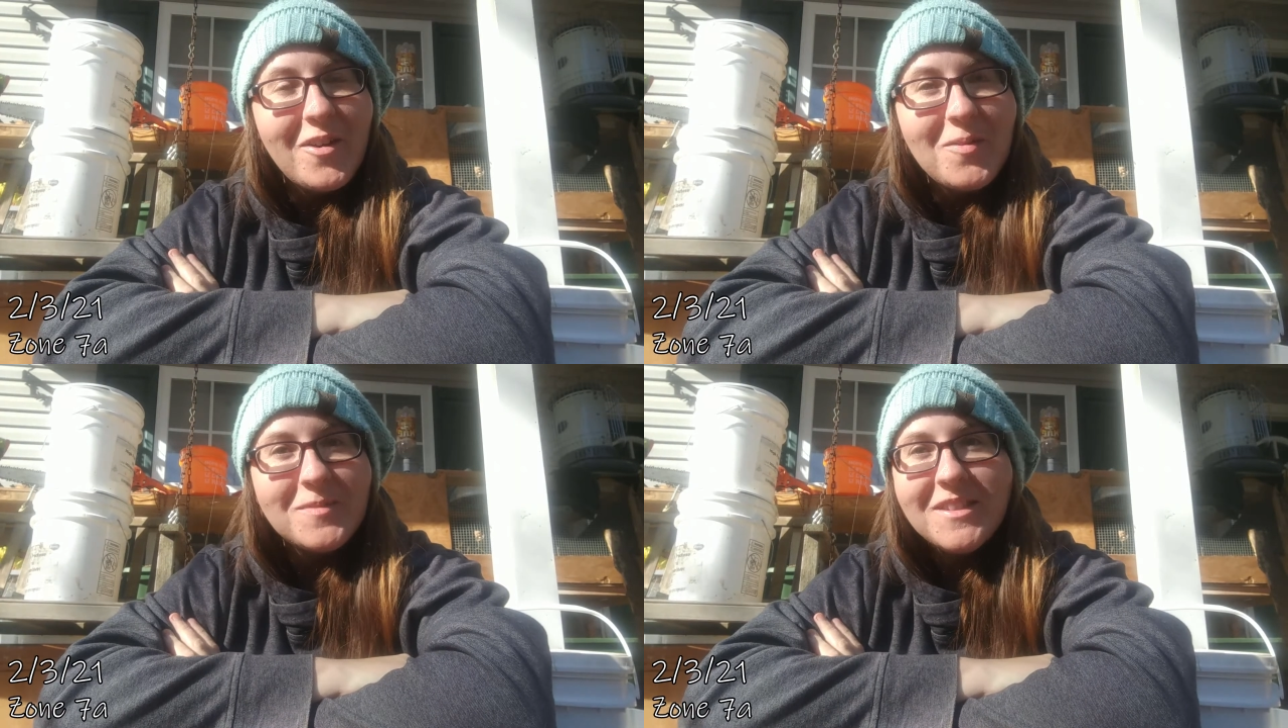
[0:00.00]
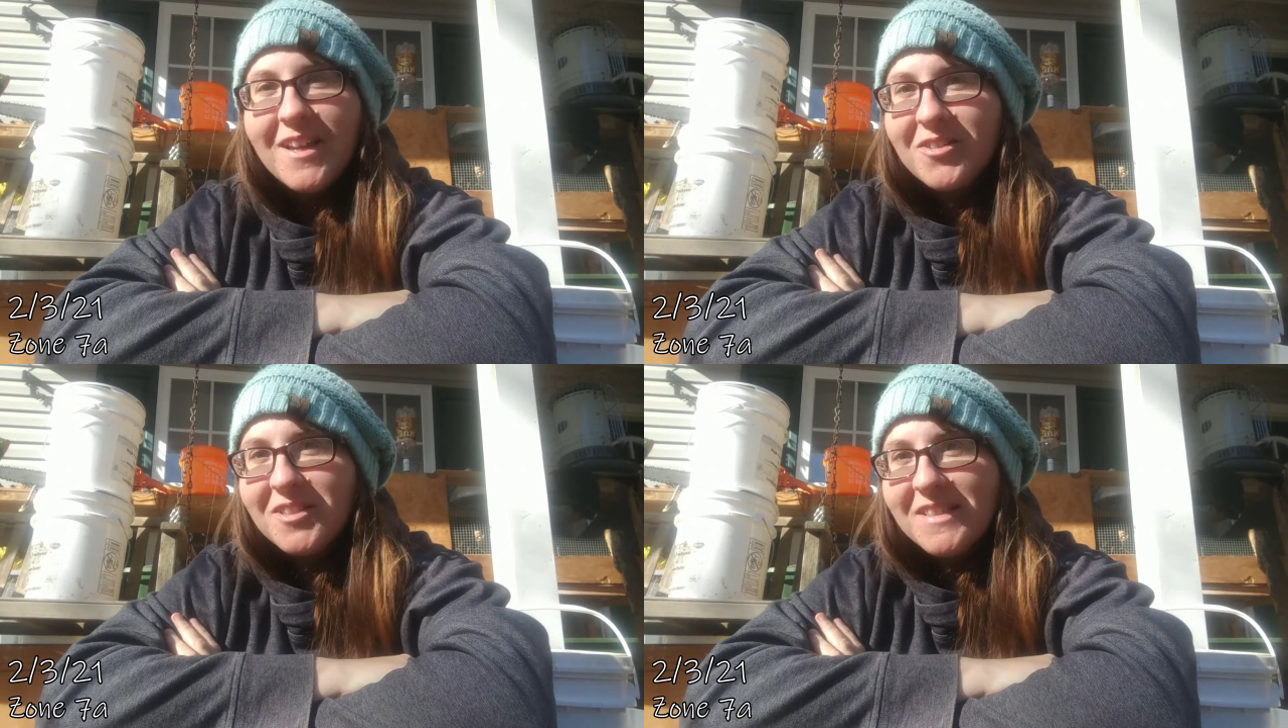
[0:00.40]

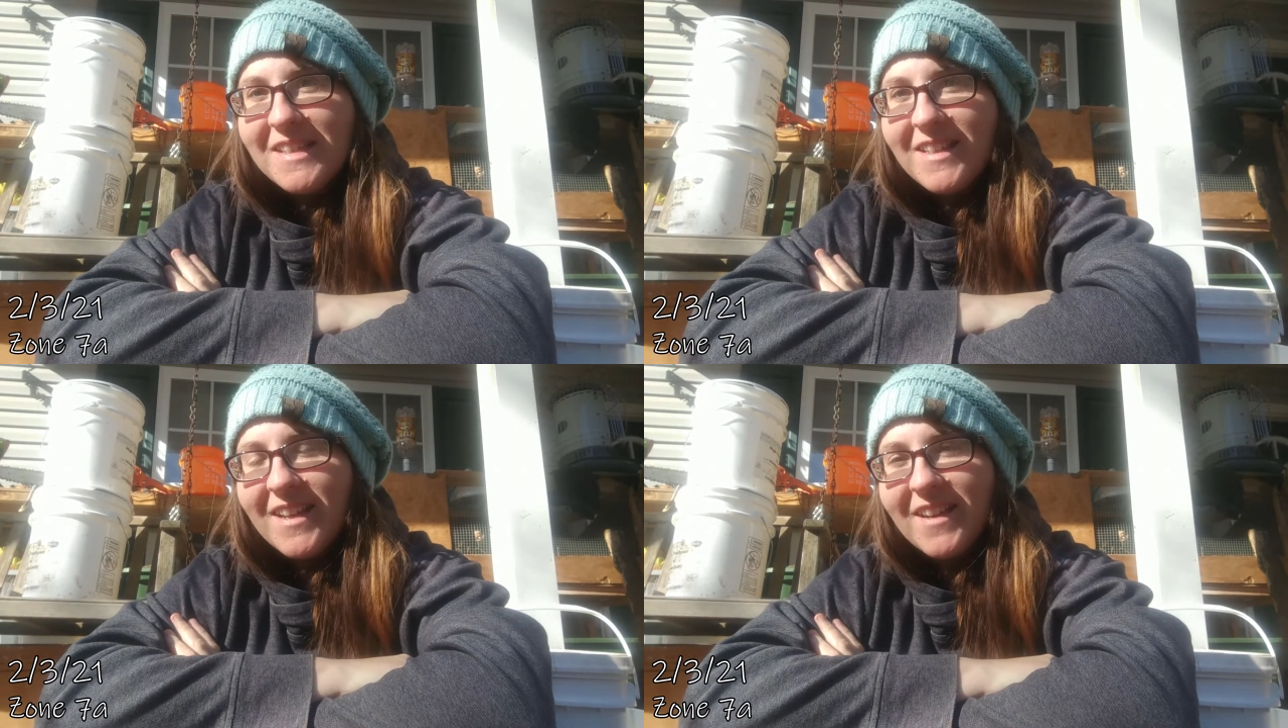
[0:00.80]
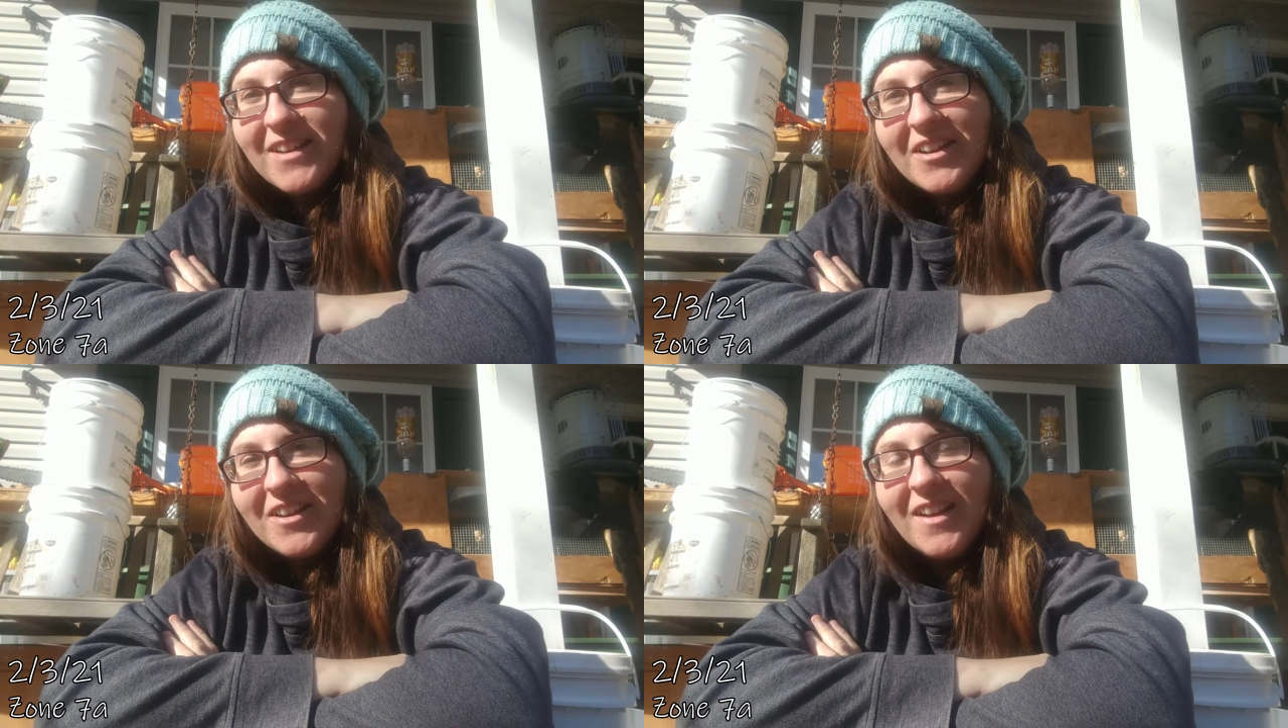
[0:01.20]
Homestead. Christina
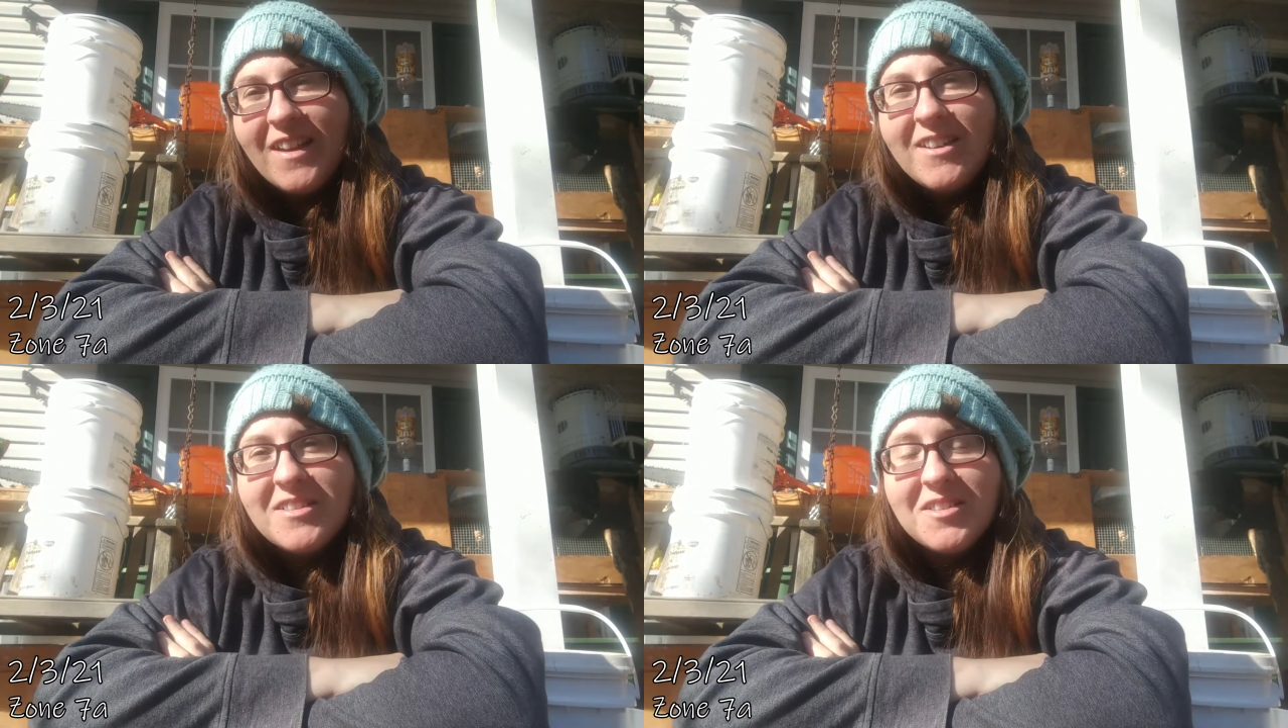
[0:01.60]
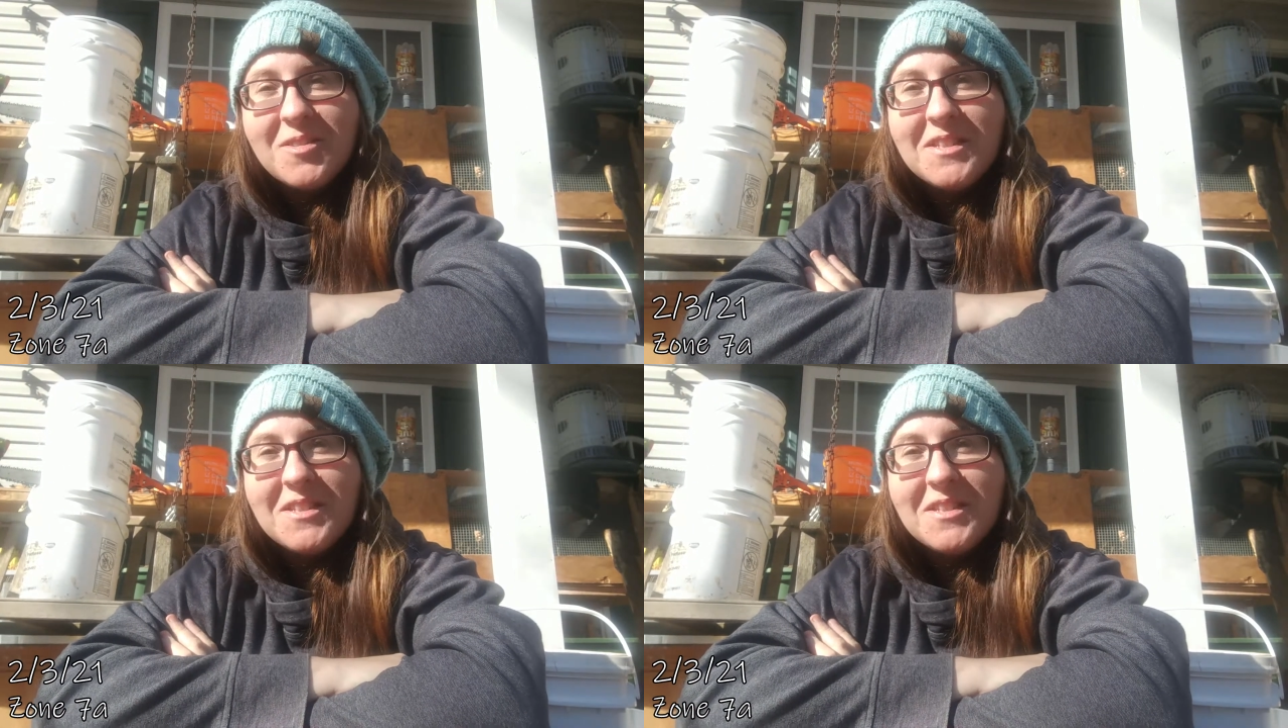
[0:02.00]
here. So